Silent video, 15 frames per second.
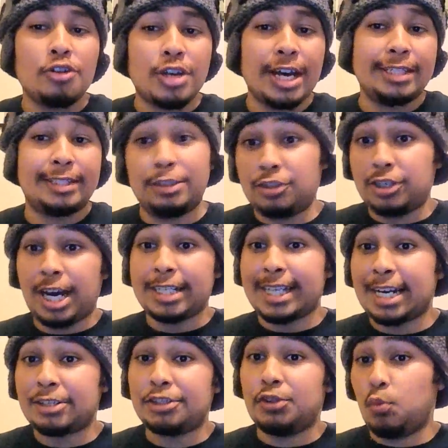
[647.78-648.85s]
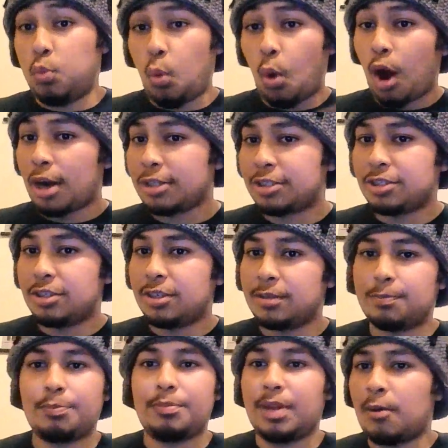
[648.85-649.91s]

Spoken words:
guys actually watch the